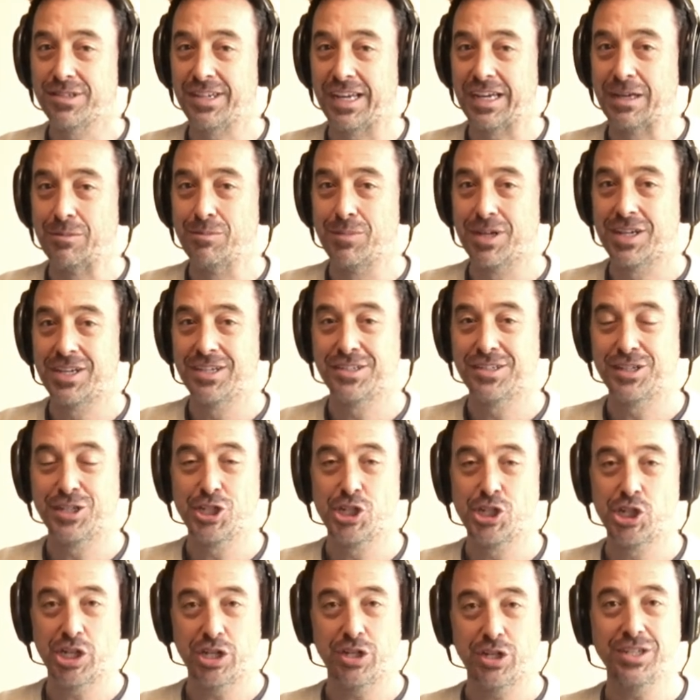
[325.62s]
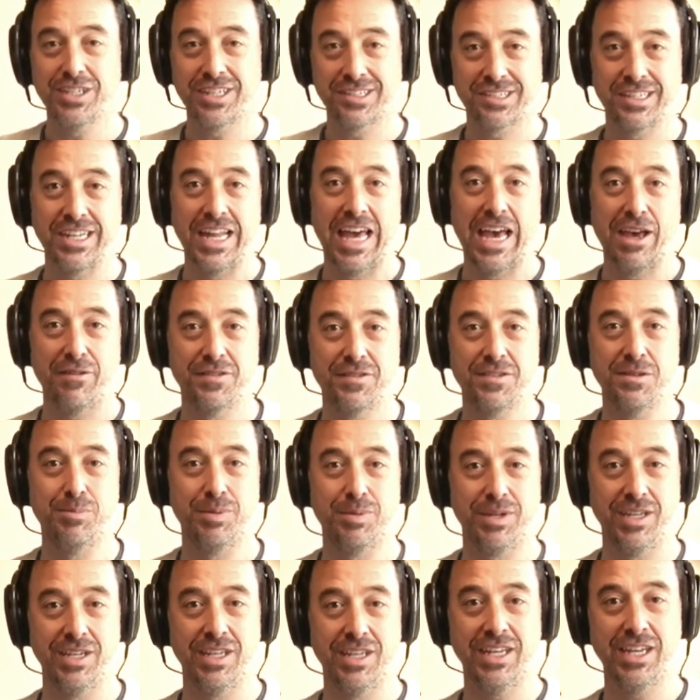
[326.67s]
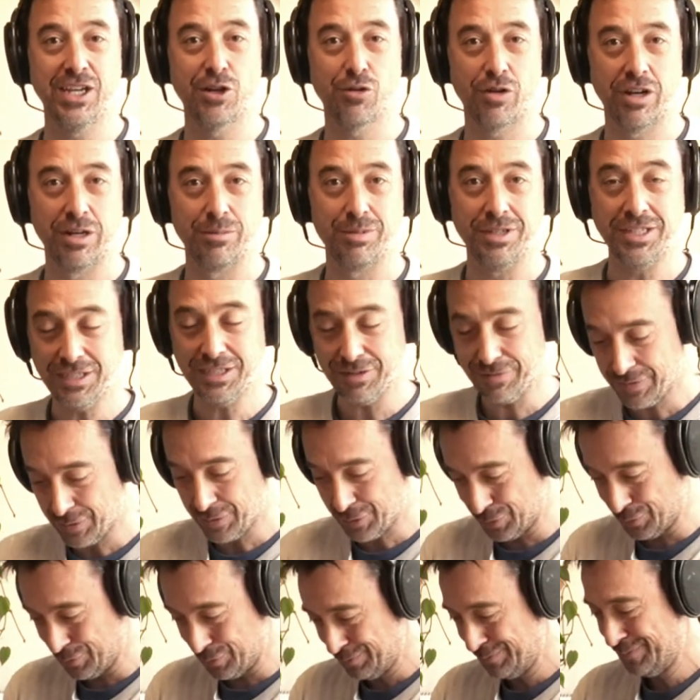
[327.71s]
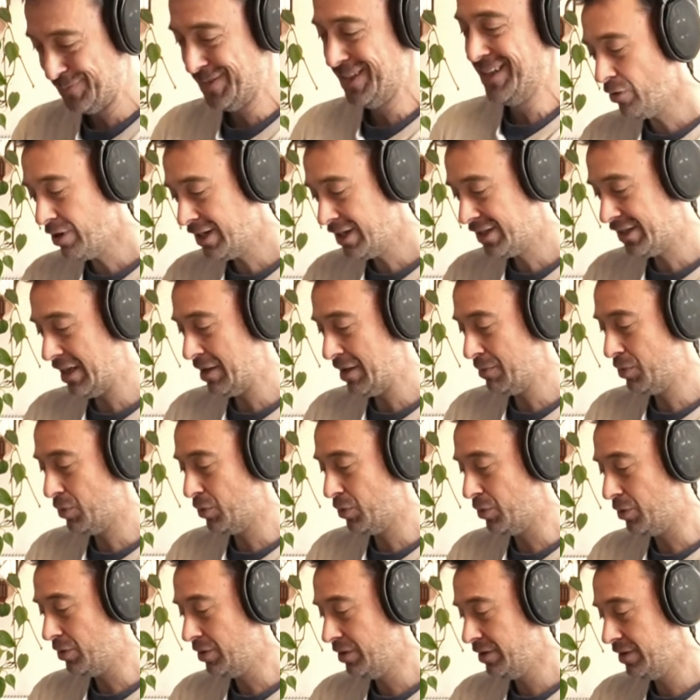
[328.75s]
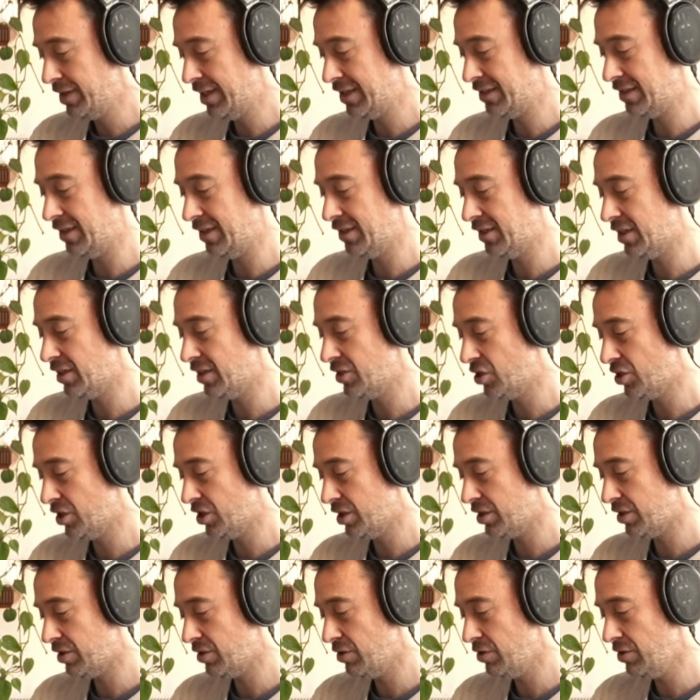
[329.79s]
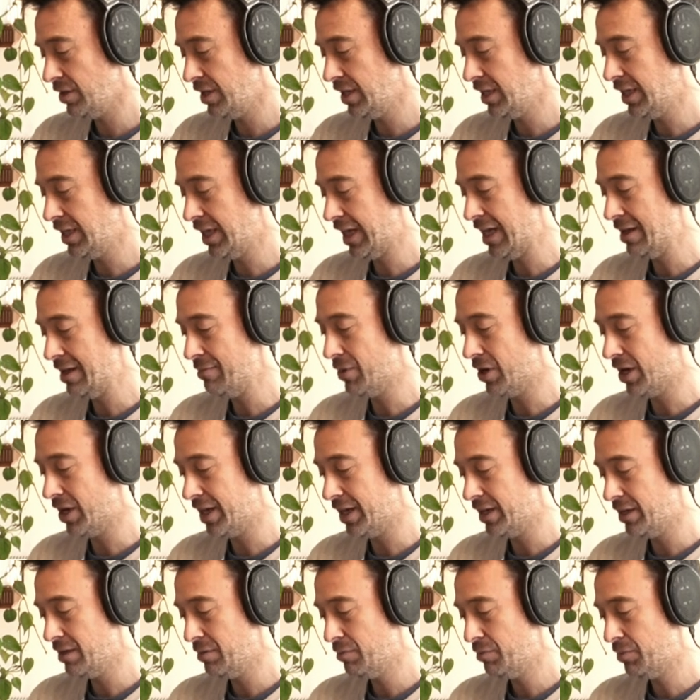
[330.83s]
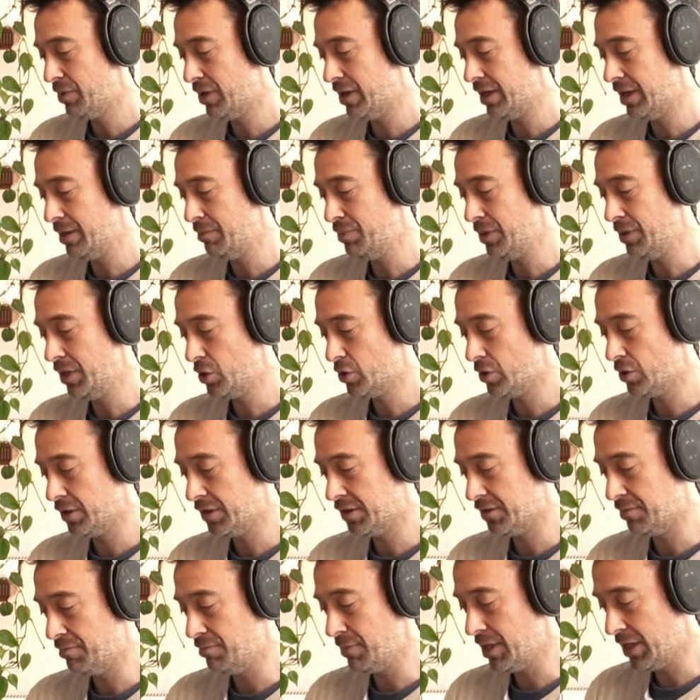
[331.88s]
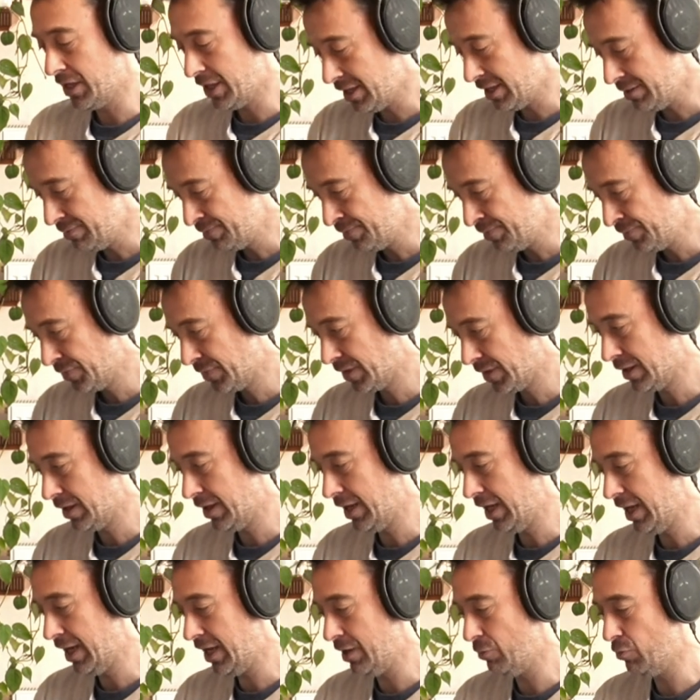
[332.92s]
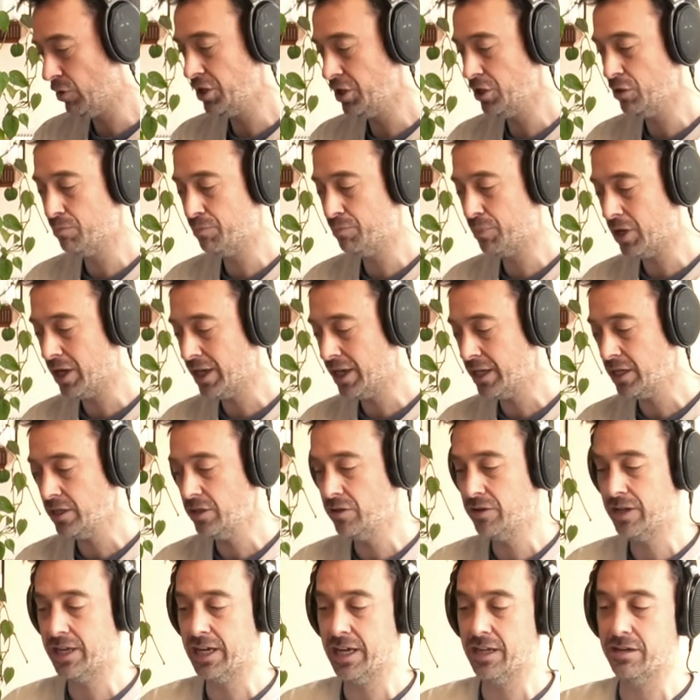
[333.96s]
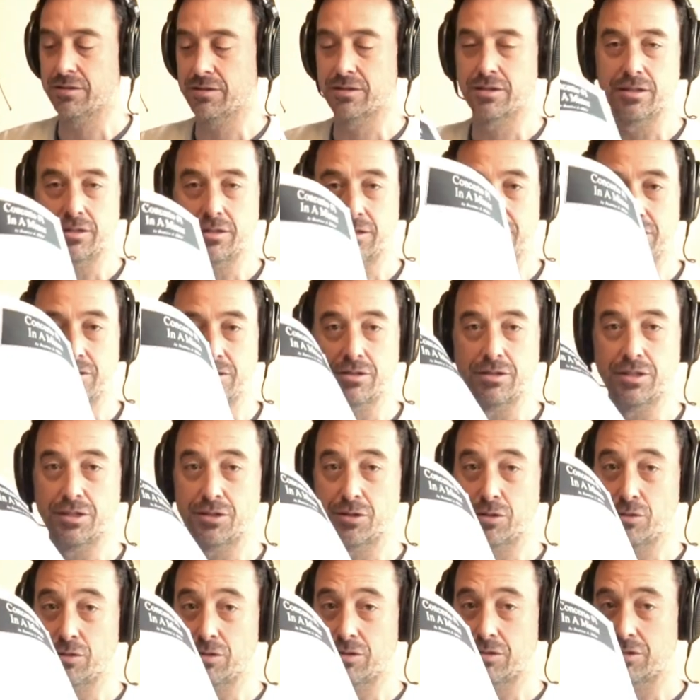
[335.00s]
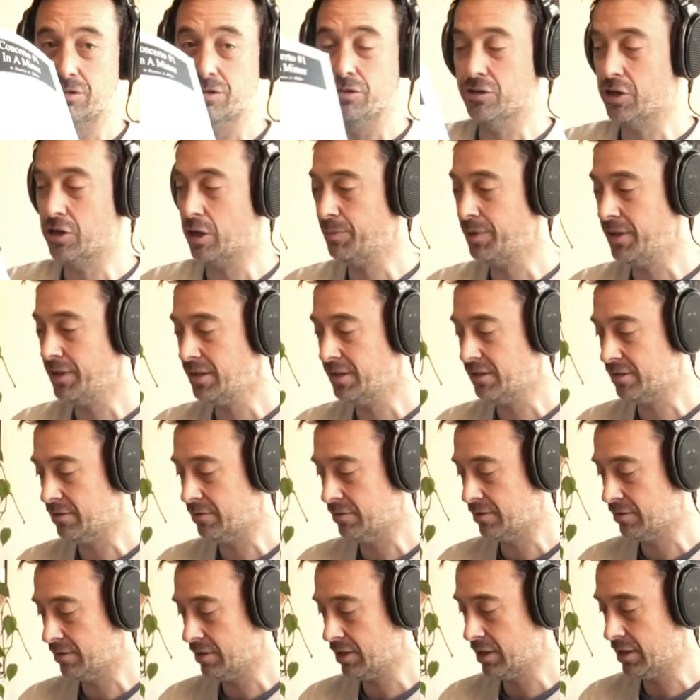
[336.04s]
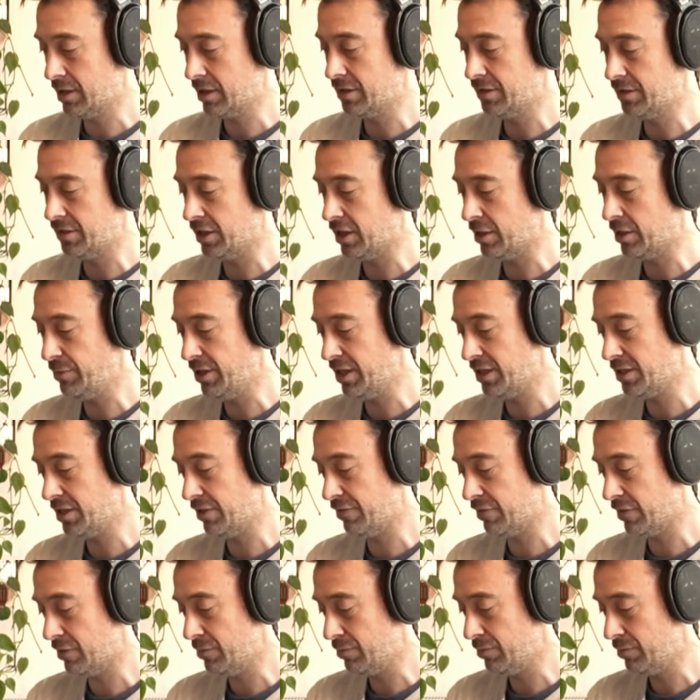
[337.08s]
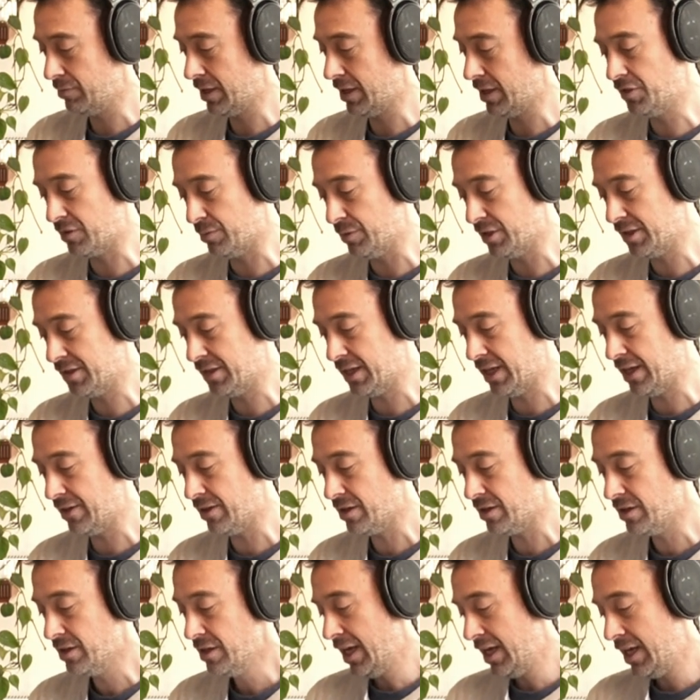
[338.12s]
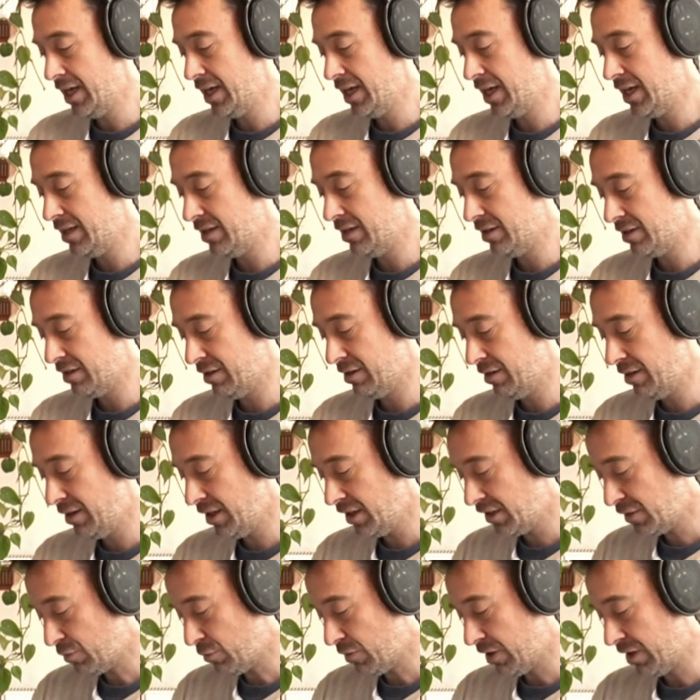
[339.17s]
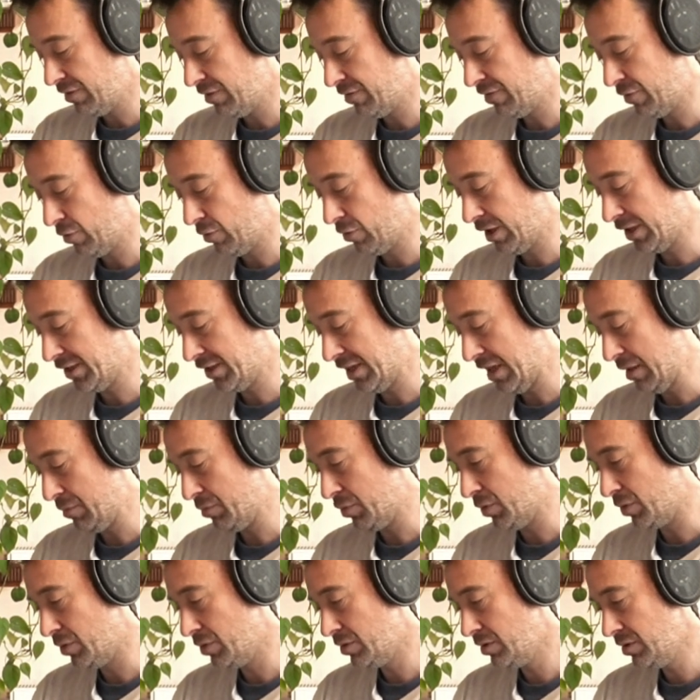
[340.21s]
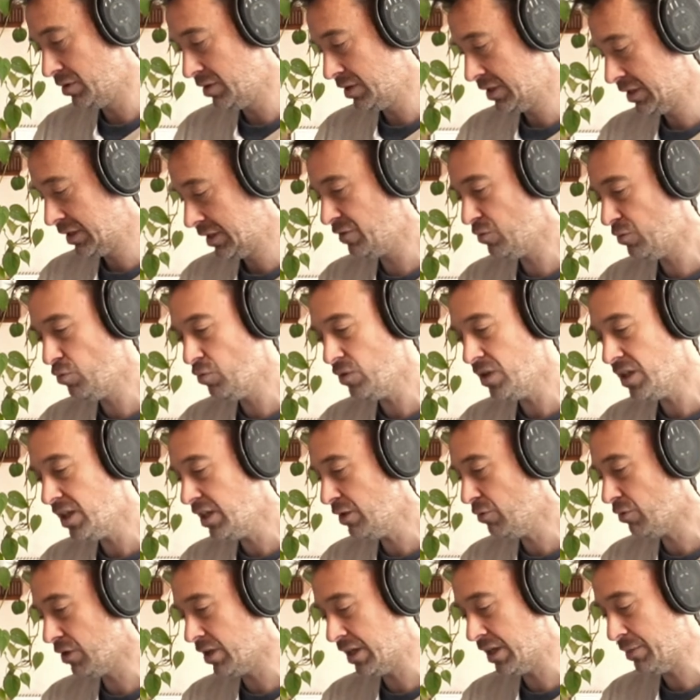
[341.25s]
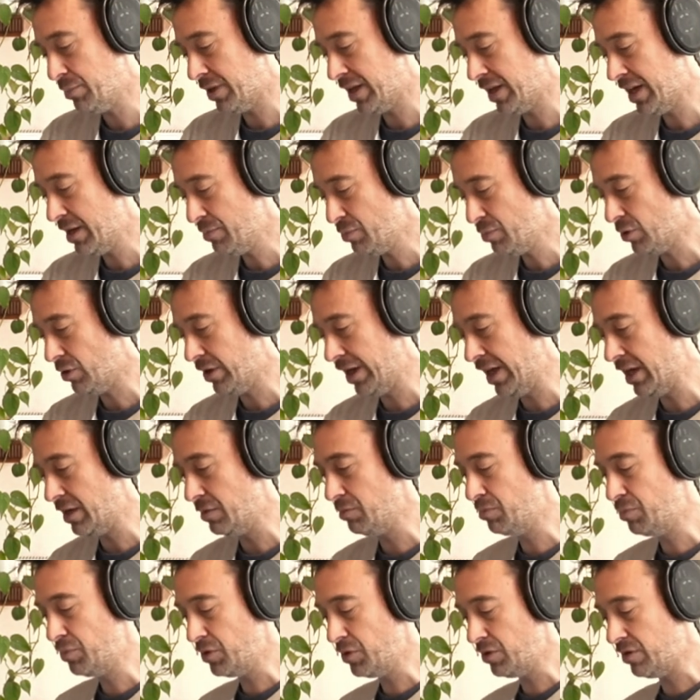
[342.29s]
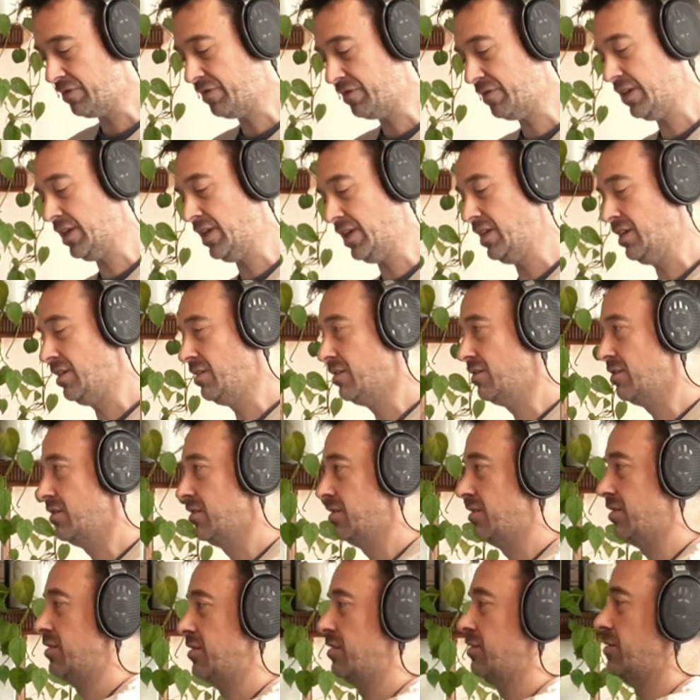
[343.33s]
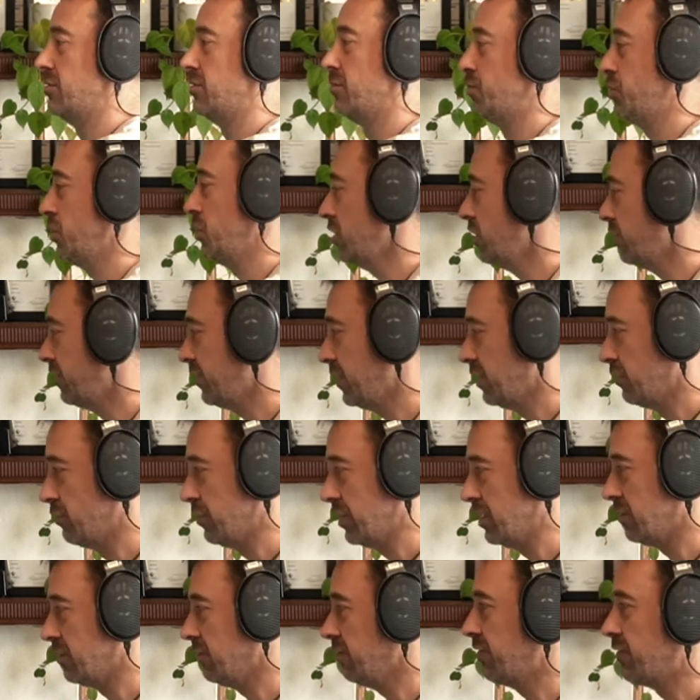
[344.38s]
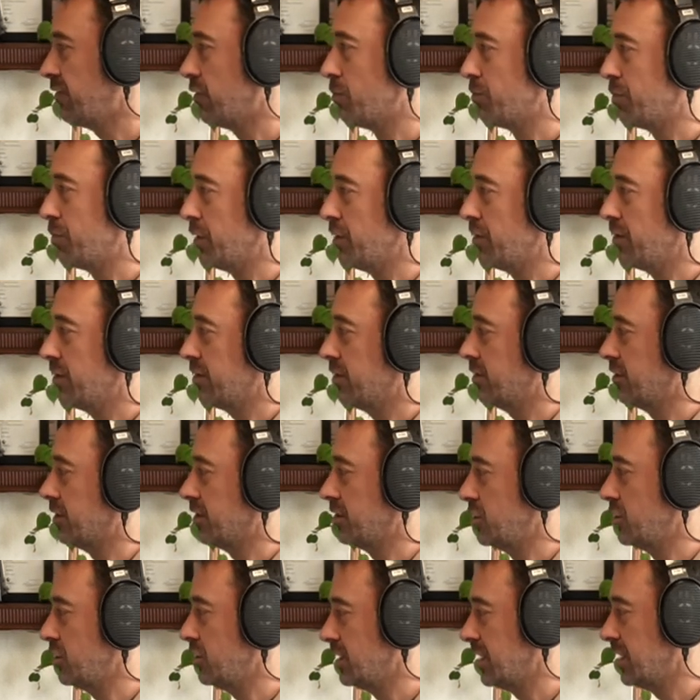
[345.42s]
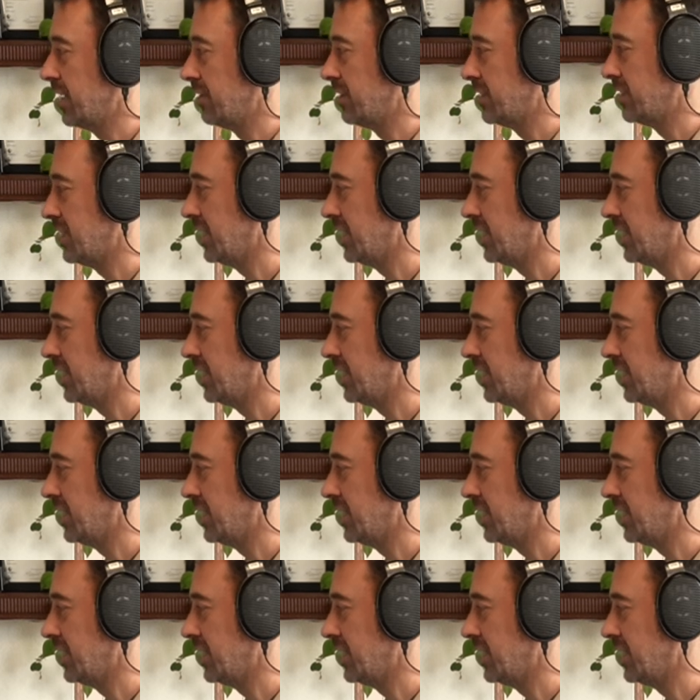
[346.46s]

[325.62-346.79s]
a second because concerto doesn't have to be incredibly difficult. For example, there's this concerto in A minor by Beatrice Miller. And when you buy it, you get the two copies because you're going to be at different instruments together. And this one, for example, is really playable and beautifully written for both the student and the